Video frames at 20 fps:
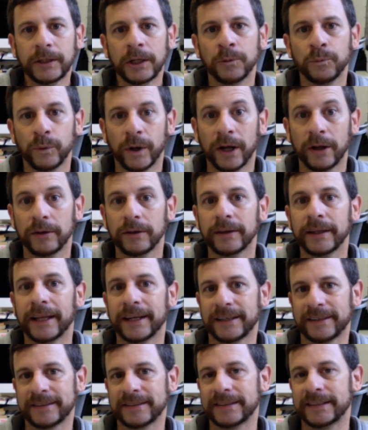Well,
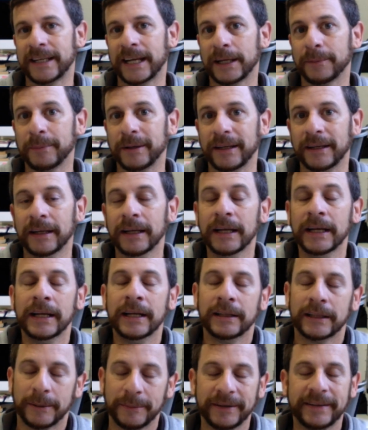let us take me
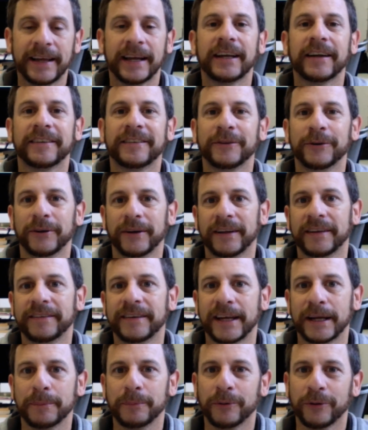let me take us through an
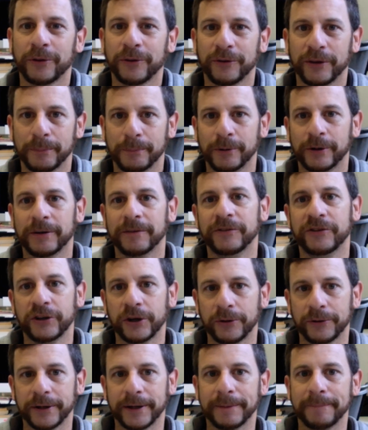example through the book of
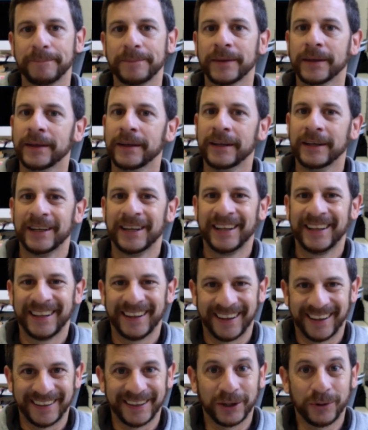Jonah.
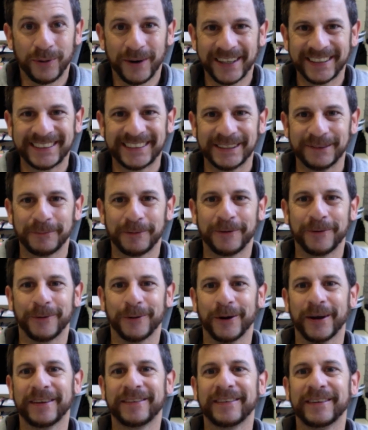Uh, the question
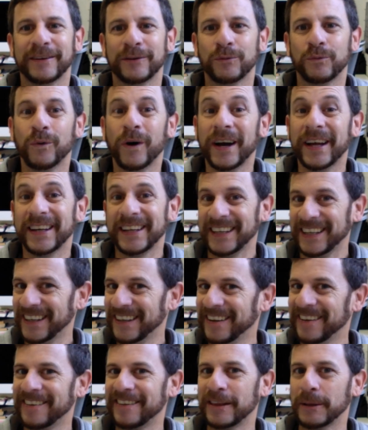before us is what
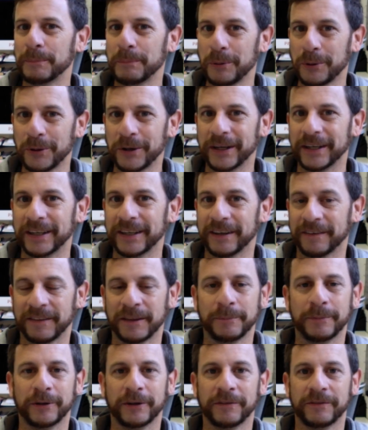is the point of
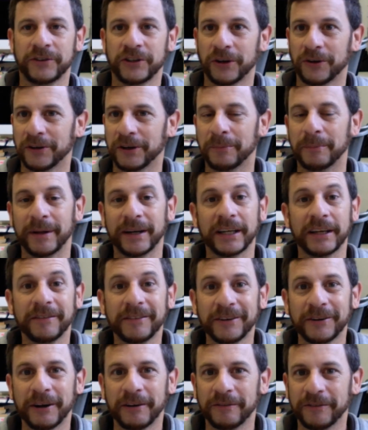the book of Jonah? Many of
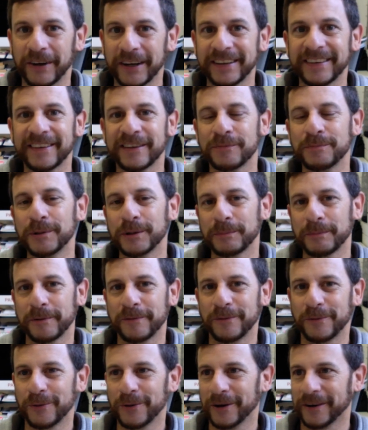you have read this book
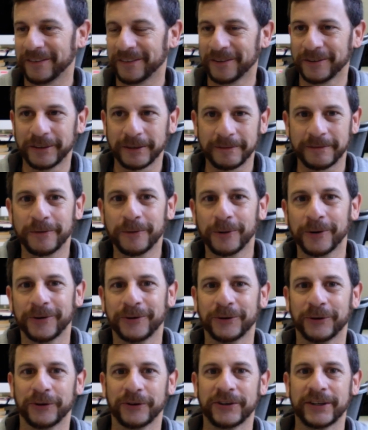before. It's only four
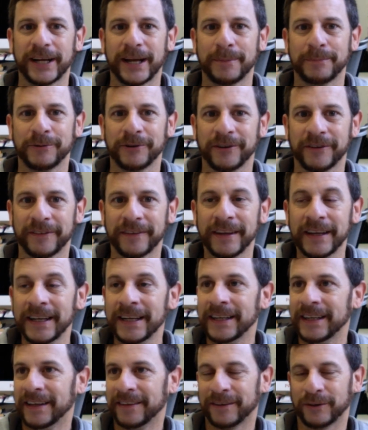short chapters.
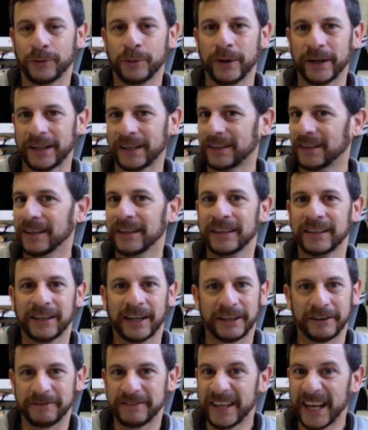It's a quick
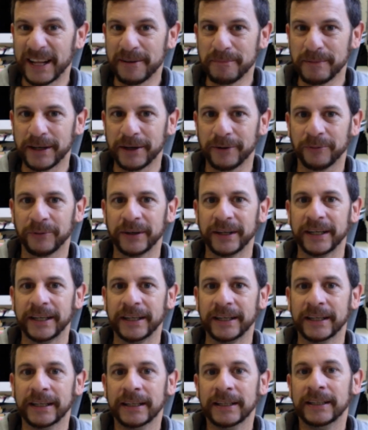kind of 10 minute
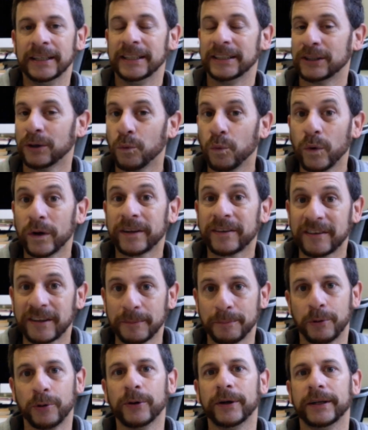read. And so what's the
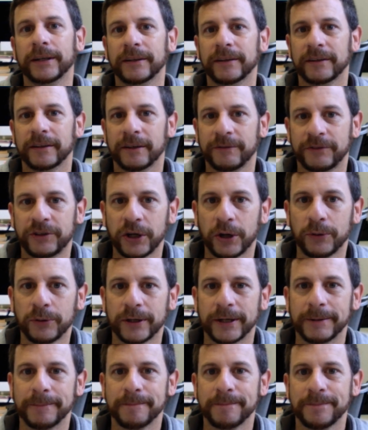point of
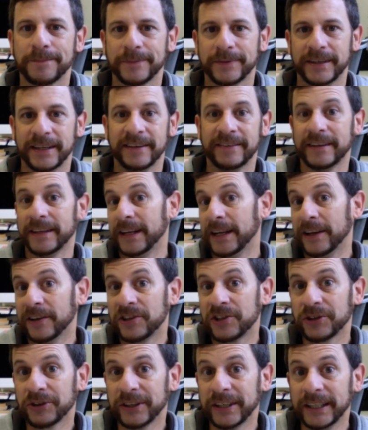Jonah? Is it
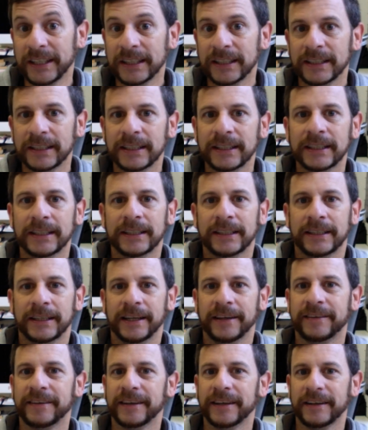history?
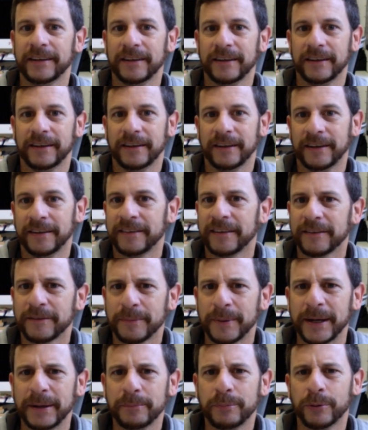Is it is its
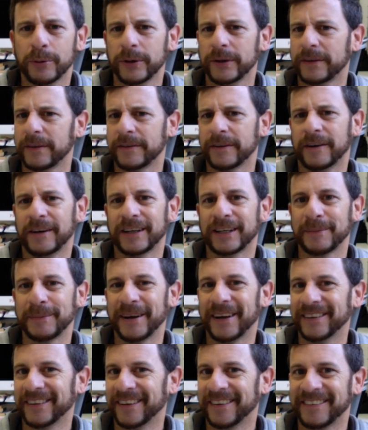main point to talk
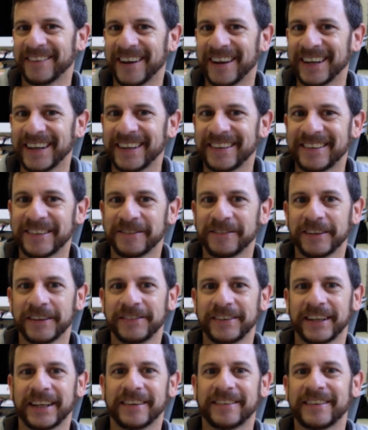about the science of
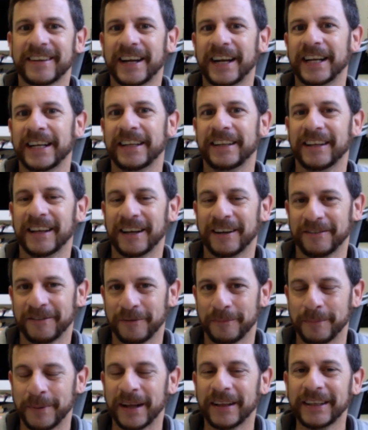living inside of
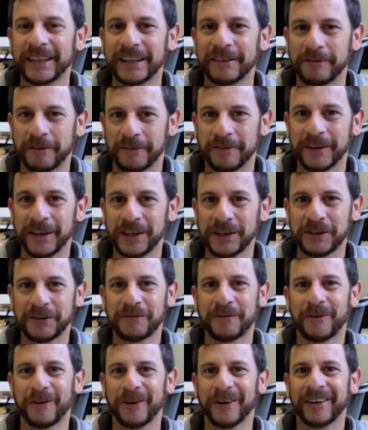the belly of a fish
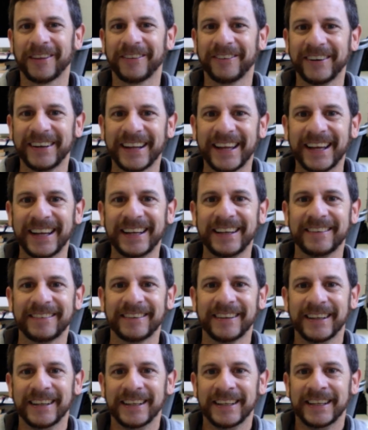for three
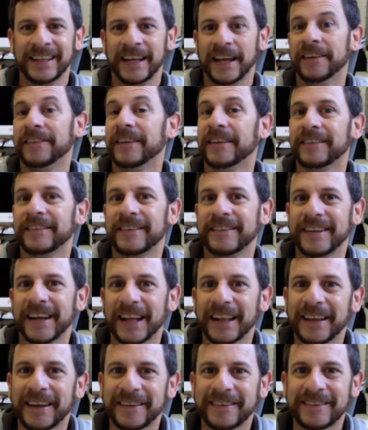days? Is it to
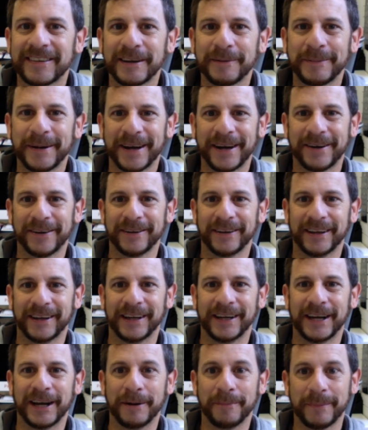tell us about
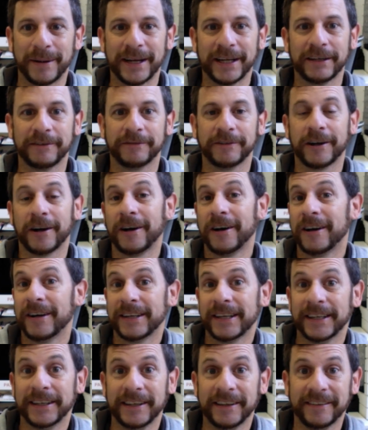uh, a man of
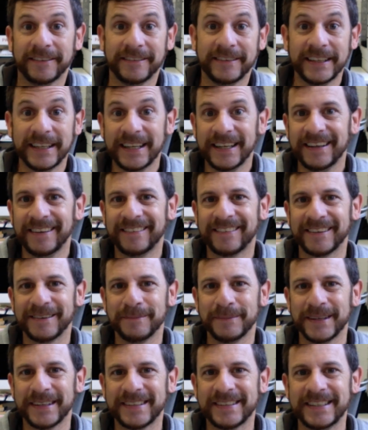God and his deeds and
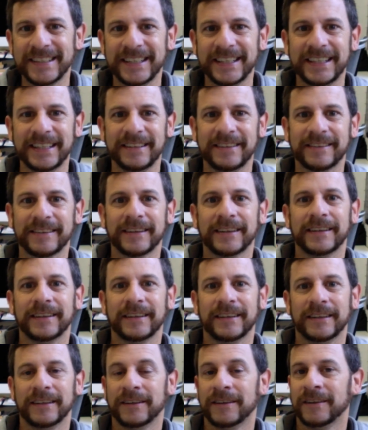misdeeds?
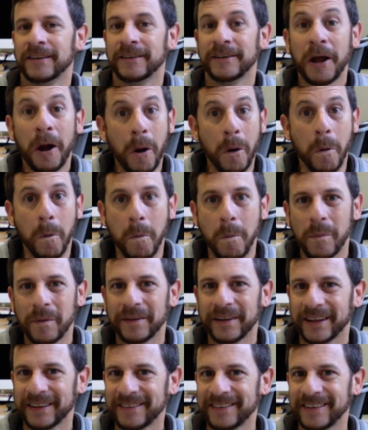No,
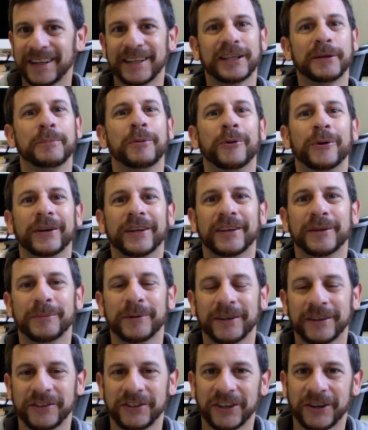that's not the point of the
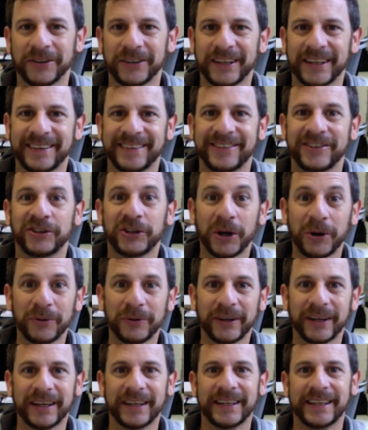book of Jonah.
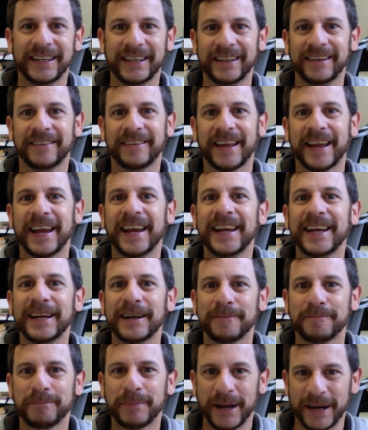Jonah is
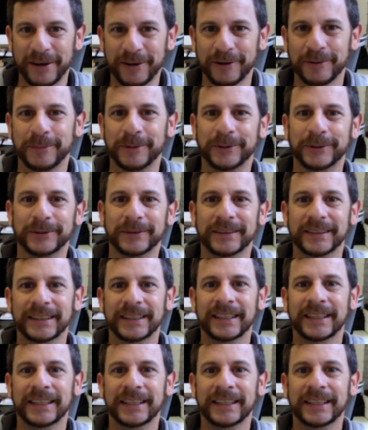a parable.